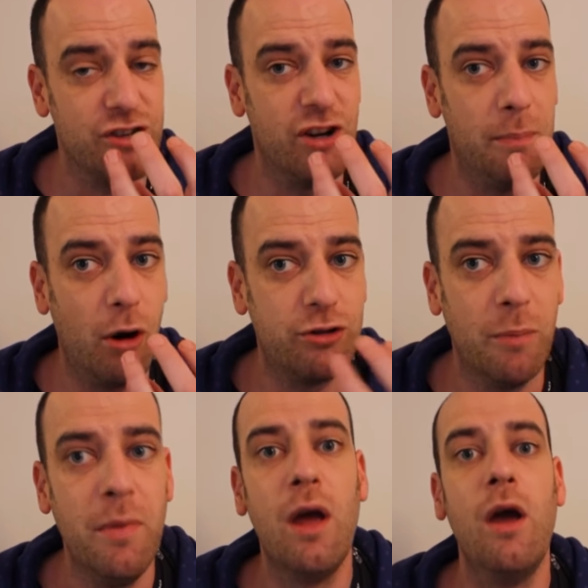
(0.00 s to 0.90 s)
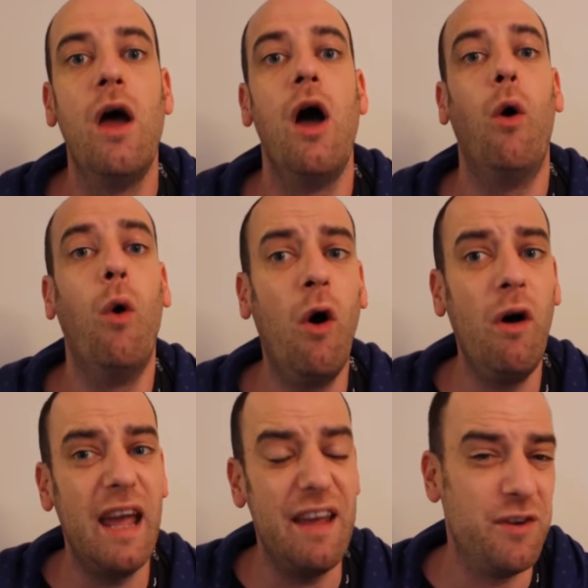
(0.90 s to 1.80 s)
reach to the bottom.
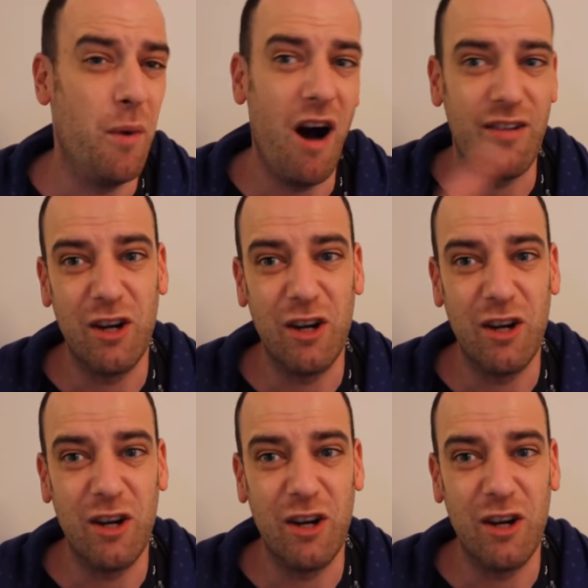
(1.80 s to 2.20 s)
Or if you are,